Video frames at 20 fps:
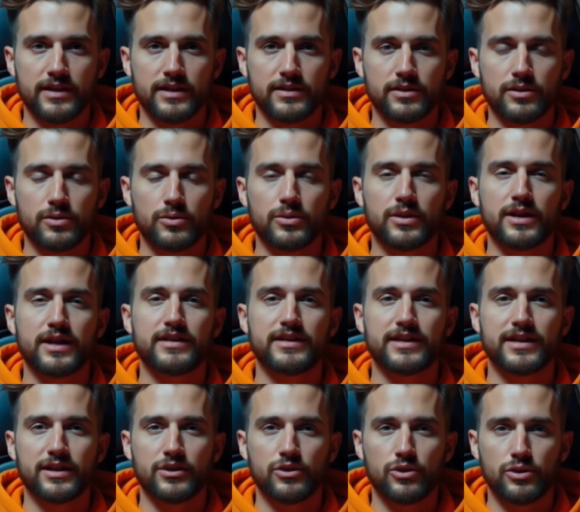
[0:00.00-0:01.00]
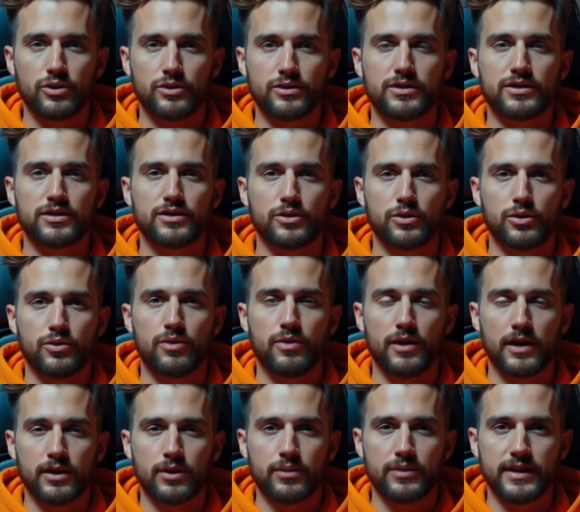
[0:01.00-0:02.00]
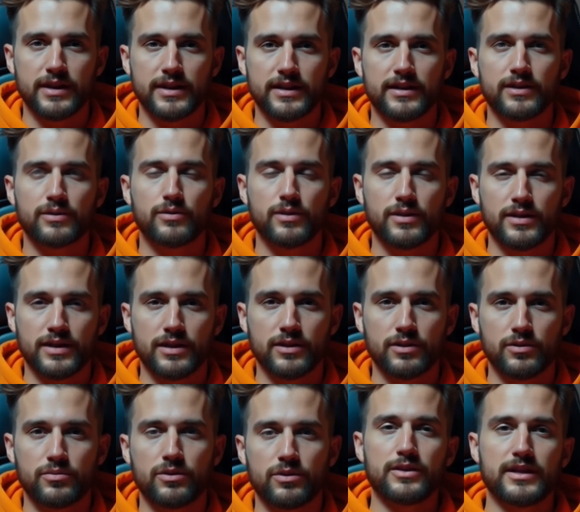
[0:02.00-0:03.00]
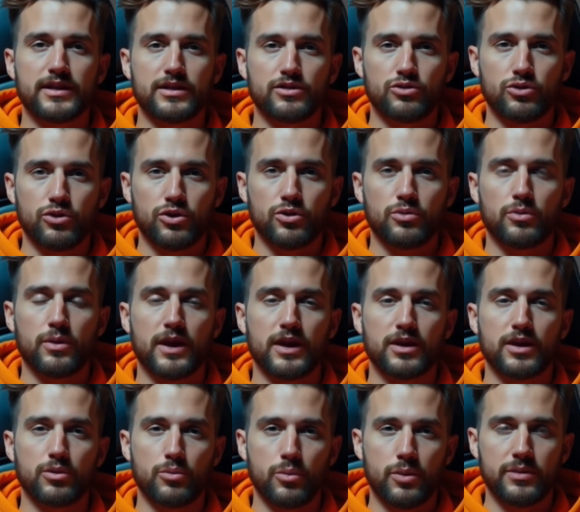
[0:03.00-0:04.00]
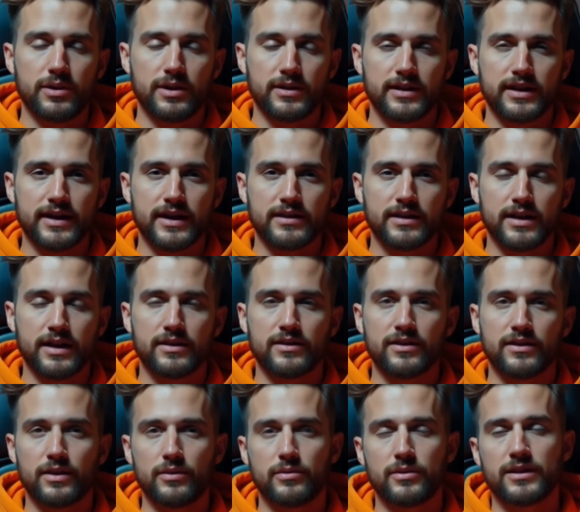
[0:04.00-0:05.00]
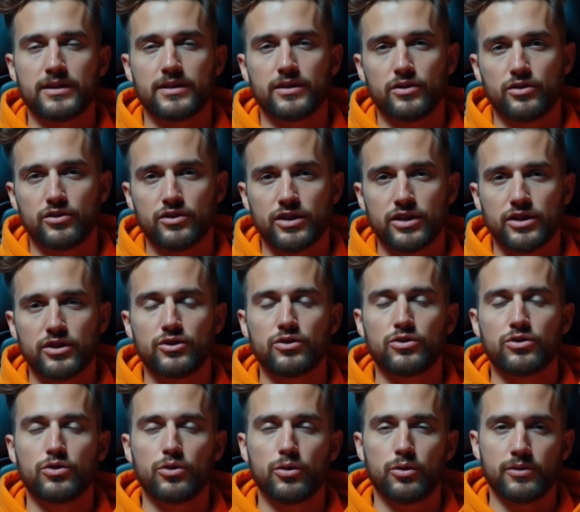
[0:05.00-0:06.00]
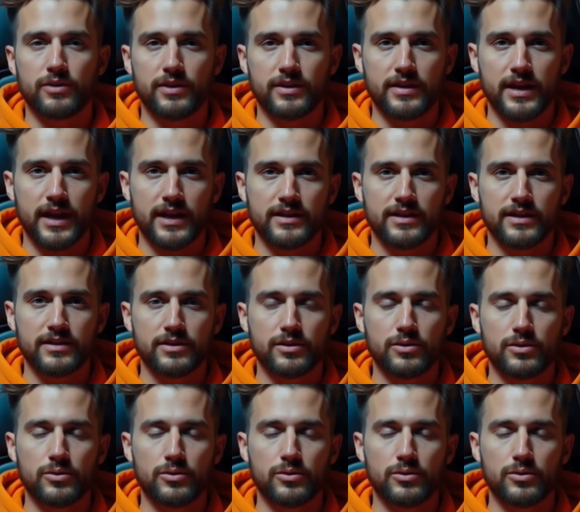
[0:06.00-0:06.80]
no need to hire actors or editors, just a phone or laptop, internet, and dedication. Free tools for beginners.